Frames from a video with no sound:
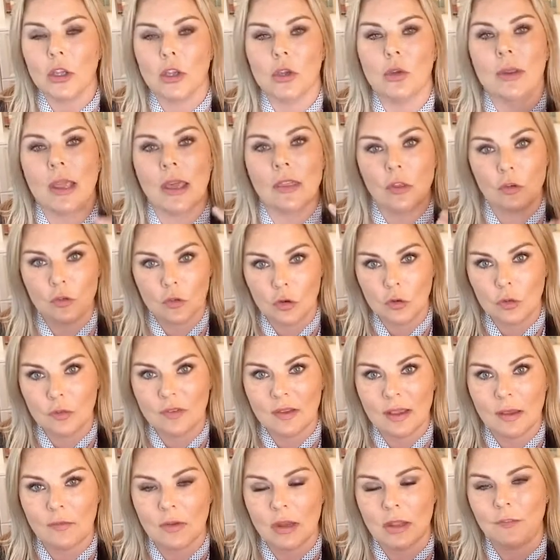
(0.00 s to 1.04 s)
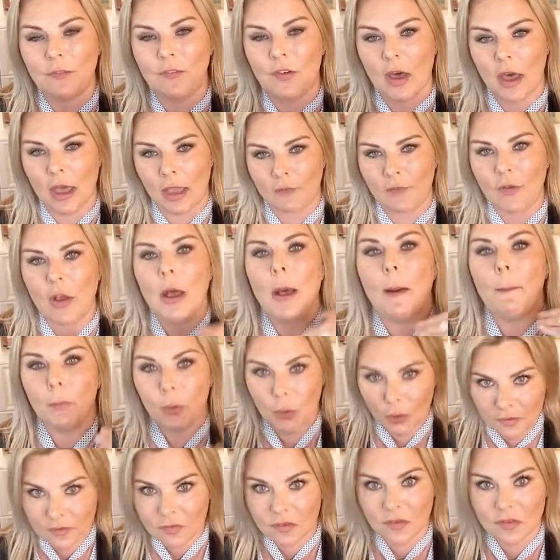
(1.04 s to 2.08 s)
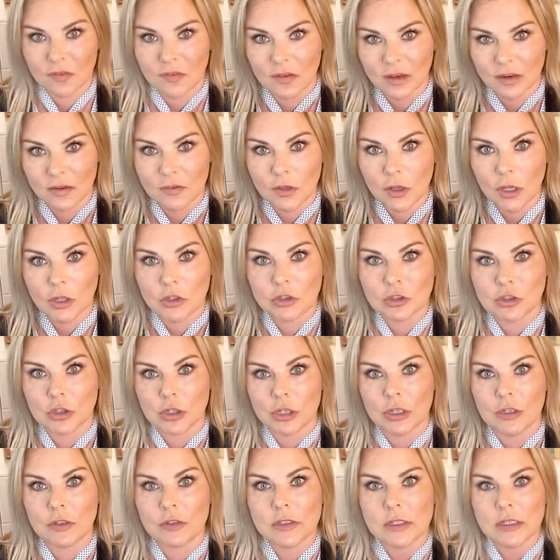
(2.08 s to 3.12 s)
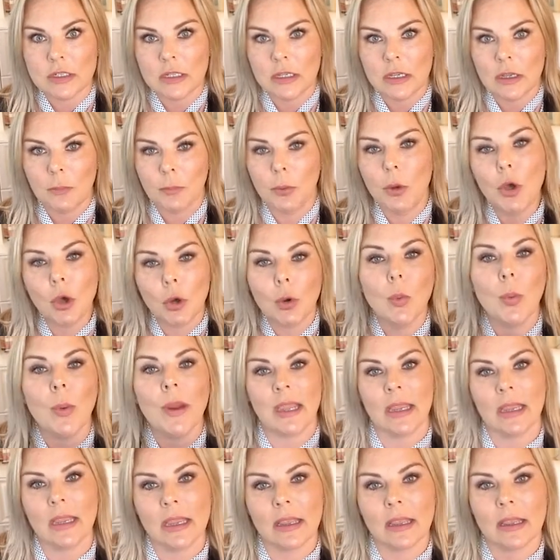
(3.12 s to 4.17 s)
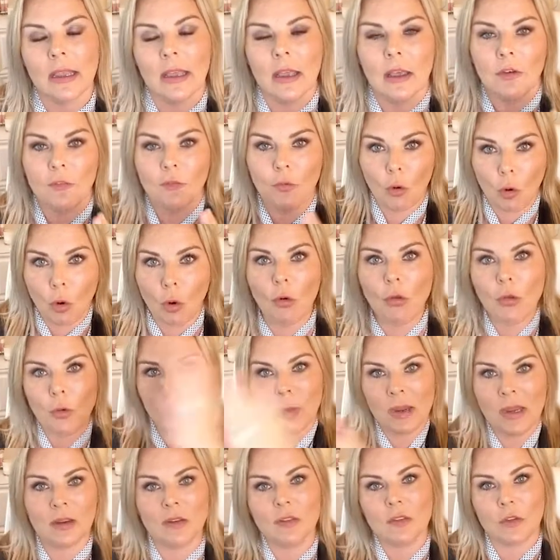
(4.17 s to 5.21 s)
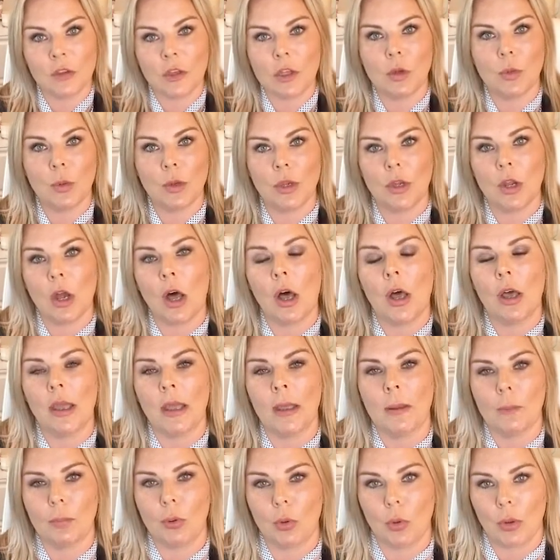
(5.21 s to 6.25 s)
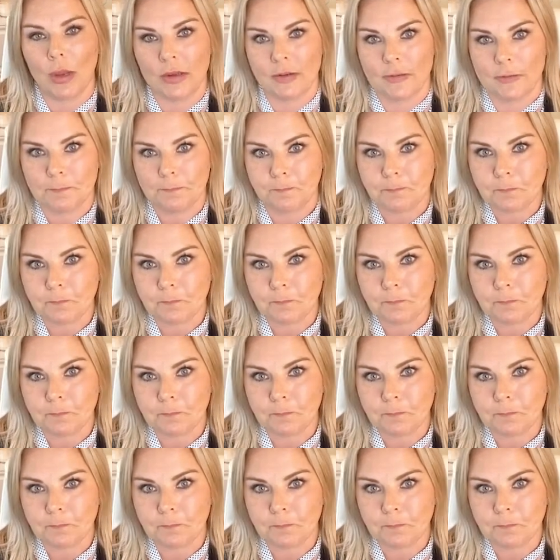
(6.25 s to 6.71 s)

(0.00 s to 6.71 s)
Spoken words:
You get the $275 plus the $600 per week for all the weeks that you were not employed.